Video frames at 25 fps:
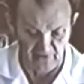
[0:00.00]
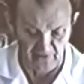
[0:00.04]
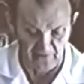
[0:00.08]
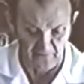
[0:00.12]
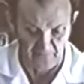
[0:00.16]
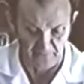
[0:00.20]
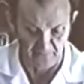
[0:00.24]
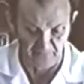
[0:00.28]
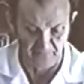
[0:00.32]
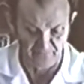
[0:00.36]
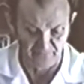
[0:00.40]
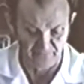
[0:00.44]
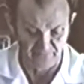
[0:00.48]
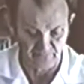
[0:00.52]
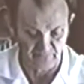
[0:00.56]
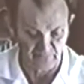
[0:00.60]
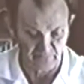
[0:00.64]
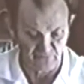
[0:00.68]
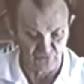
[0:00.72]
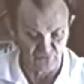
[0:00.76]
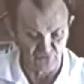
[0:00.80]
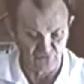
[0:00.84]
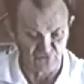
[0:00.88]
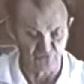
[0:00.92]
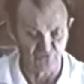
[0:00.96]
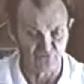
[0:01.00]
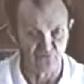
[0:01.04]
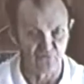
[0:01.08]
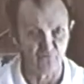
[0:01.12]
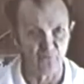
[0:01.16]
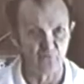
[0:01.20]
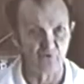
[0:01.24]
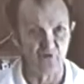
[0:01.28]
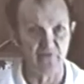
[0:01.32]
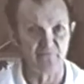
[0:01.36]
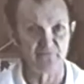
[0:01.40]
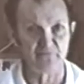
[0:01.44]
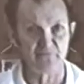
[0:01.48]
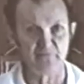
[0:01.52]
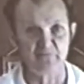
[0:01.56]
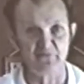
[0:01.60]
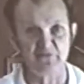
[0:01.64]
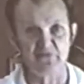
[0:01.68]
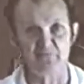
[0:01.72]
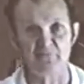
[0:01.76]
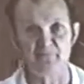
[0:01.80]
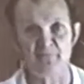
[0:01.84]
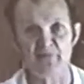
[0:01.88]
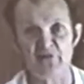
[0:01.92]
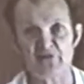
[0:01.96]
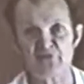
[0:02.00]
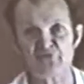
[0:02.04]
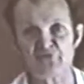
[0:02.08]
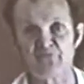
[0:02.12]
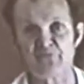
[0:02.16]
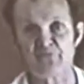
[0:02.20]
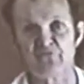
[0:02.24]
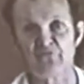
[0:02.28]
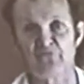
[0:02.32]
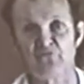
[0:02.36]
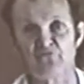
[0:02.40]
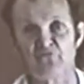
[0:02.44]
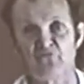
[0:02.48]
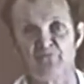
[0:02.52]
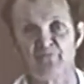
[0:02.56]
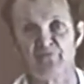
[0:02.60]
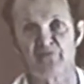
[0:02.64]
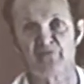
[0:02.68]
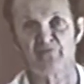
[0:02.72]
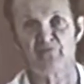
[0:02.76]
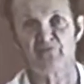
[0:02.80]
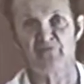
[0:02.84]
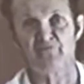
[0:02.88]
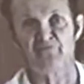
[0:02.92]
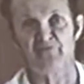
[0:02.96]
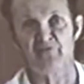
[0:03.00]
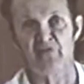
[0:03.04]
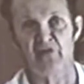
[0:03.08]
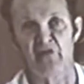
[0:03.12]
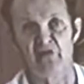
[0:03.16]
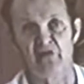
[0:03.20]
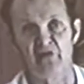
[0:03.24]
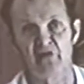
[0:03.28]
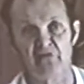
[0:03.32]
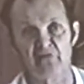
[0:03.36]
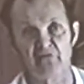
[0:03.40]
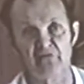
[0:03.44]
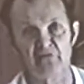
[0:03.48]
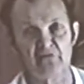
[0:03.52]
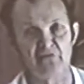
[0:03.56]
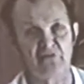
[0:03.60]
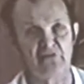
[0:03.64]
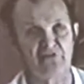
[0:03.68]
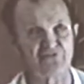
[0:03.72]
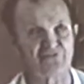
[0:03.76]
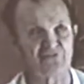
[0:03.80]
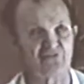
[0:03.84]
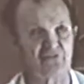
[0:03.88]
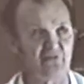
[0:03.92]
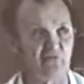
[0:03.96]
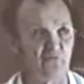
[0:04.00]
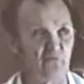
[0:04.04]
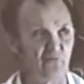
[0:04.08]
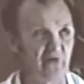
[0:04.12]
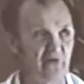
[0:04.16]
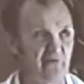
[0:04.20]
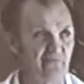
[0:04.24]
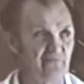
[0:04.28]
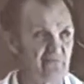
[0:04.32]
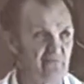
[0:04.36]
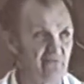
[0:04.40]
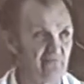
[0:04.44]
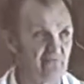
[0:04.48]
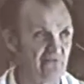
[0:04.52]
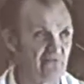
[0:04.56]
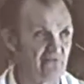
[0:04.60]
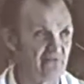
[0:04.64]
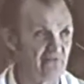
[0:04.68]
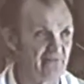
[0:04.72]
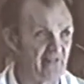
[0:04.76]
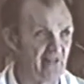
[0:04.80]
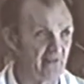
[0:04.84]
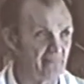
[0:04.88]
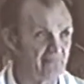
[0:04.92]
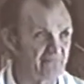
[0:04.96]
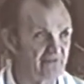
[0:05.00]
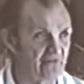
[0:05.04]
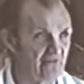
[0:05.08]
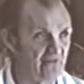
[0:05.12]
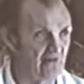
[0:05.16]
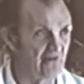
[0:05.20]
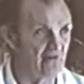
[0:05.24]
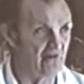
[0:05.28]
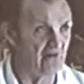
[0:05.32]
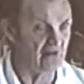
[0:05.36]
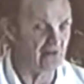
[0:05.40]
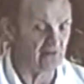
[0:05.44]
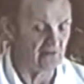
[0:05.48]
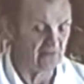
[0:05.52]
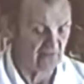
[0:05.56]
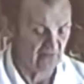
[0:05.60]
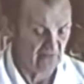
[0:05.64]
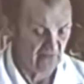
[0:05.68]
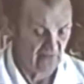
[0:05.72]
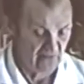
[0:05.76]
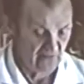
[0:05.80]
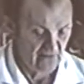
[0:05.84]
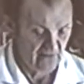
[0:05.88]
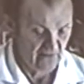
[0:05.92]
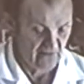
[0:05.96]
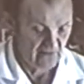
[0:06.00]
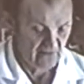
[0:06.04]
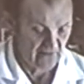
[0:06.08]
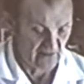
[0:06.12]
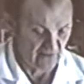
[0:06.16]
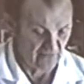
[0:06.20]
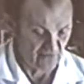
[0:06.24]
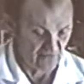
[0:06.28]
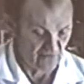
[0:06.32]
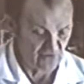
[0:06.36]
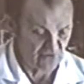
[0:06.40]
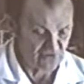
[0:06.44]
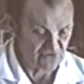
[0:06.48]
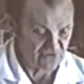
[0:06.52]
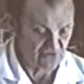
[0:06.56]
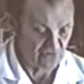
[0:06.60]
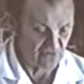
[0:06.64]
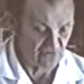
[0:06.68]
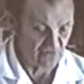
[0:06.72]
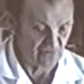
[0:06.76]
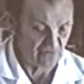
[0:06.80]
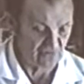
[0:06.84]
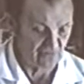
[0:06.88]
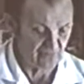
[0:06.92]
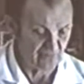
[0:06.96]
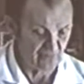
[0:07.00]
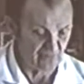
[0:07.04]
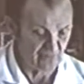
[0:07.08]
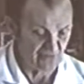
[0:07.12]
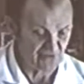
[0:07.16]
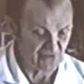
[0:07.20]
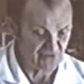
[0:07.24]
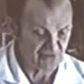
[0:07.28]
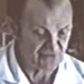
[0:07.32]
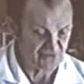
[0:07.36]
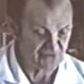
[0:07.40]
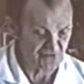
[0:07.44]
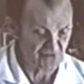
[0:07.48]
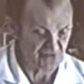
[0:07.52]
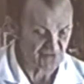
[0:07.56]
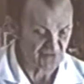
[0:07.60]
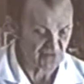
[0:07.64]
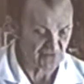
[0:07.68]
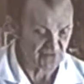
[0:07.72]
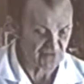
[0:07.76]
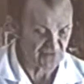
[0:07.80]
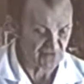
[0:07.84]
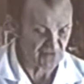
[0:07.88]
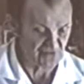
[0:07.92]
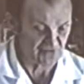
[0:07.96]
um, Judah way over in the middle of Benjamin, or a bit of uh, Issachar way over in the middle of Naphtali, and very soon there'd be just such a